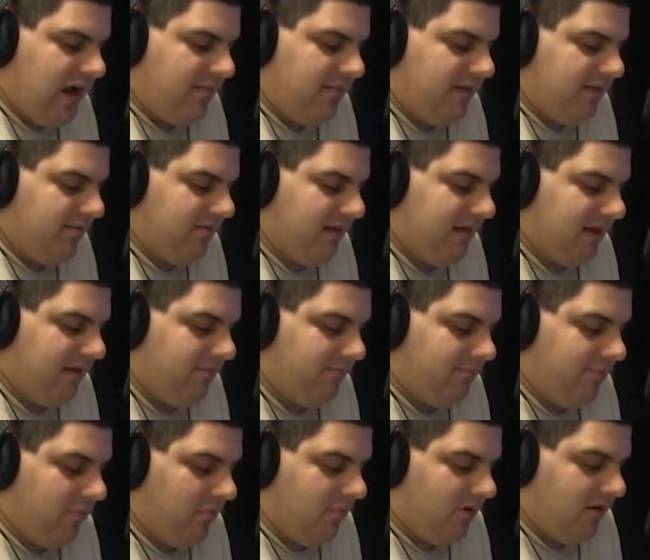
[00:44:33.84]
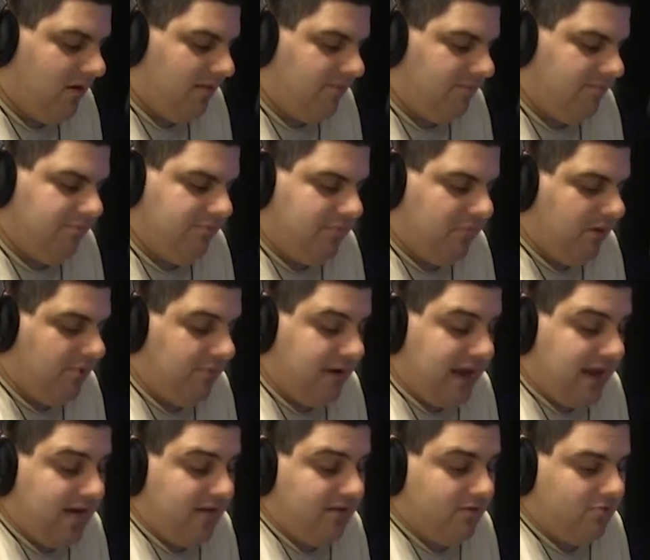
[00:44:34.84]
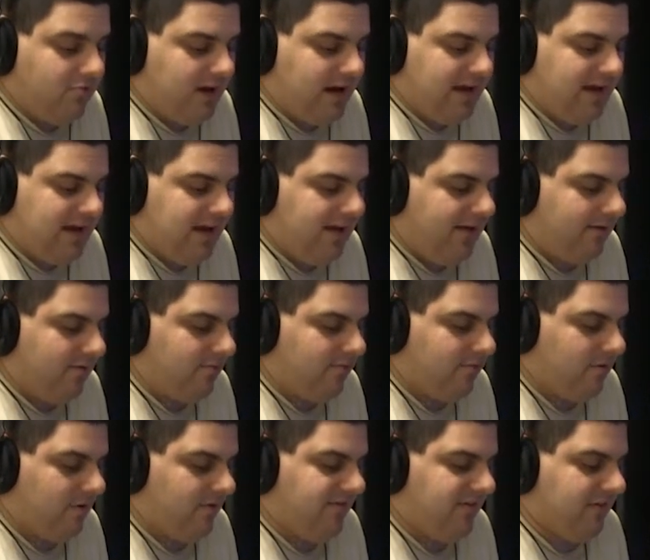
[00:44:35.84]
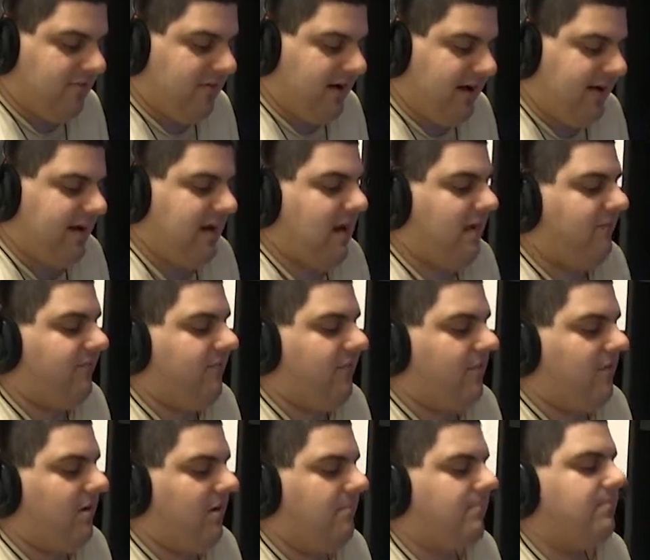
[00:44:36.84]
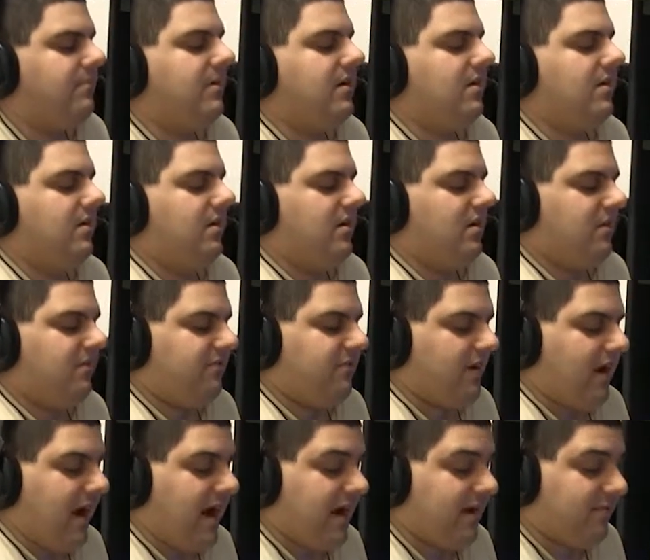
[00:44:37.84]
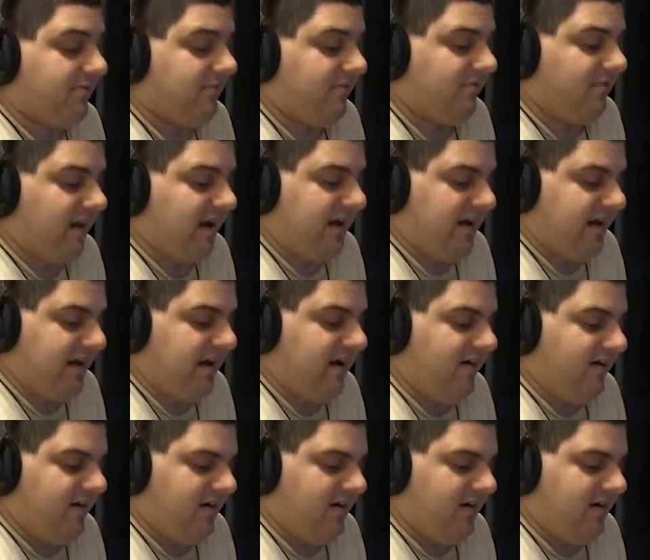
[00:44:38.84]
I mean, like, but um, but Bandis right now is perfect right now for um, for Oxford right now.